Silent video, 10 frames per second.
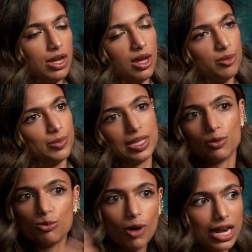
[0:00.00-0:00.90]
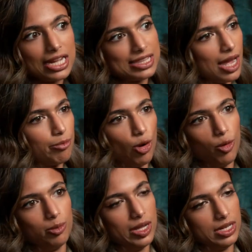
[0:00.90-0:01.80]
Um, and then right at that
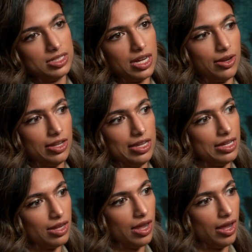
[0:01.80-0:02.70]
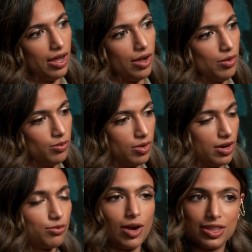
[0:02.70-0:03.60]
moment, I uh,
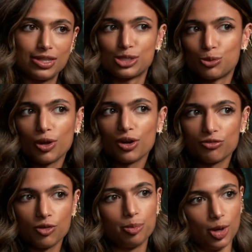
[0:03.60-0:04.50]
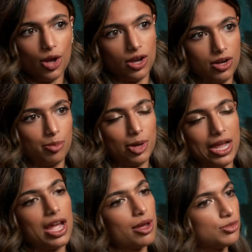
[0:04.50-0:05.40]
kind of read this wonderful book by
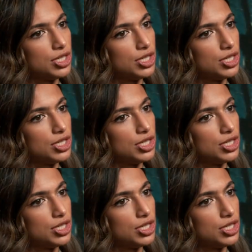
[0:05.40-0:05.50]
A.M.